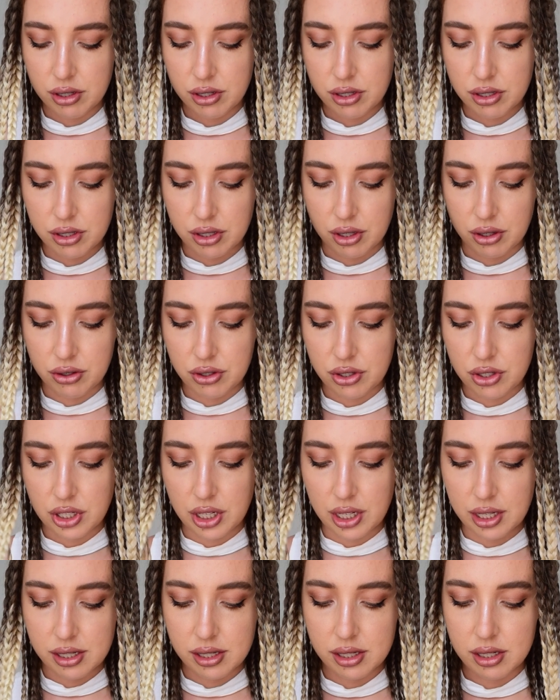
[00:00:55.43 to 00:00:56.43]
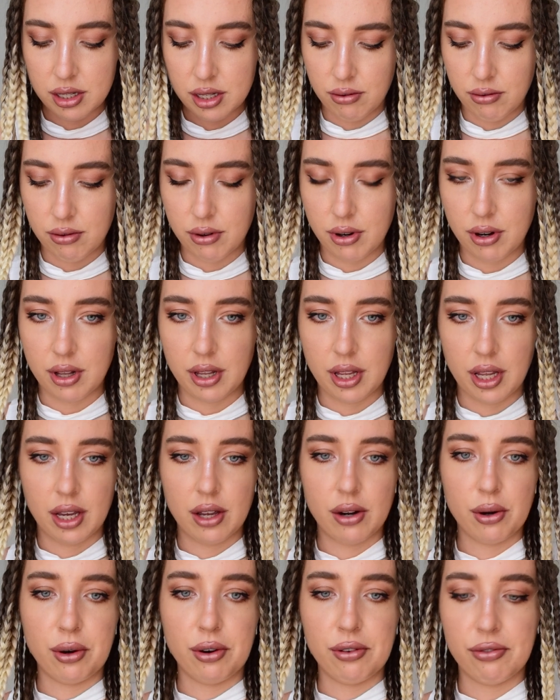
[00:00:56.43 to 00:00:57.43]
So just rolling it
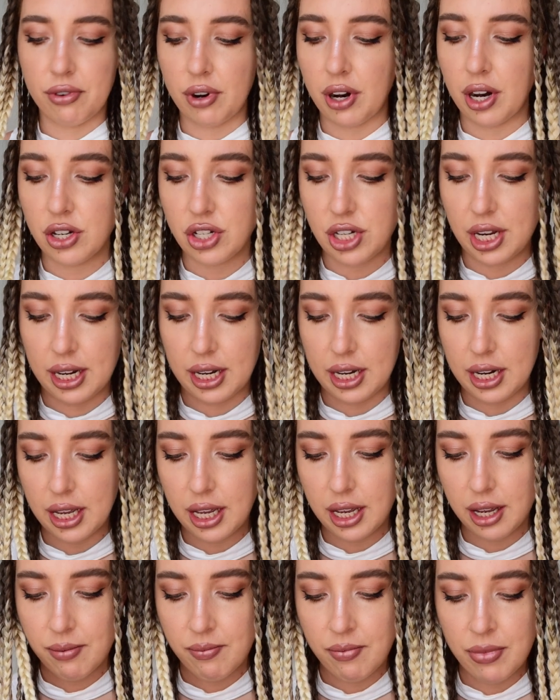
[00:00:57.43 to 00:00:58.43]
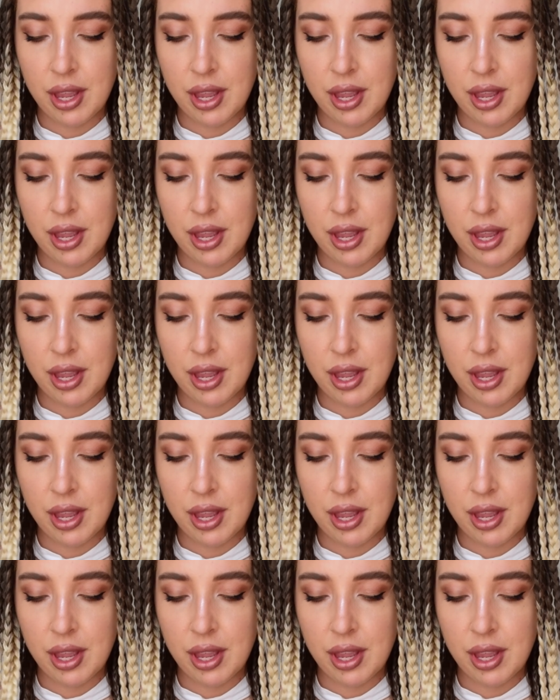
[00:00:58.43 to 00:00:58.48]
off very gently.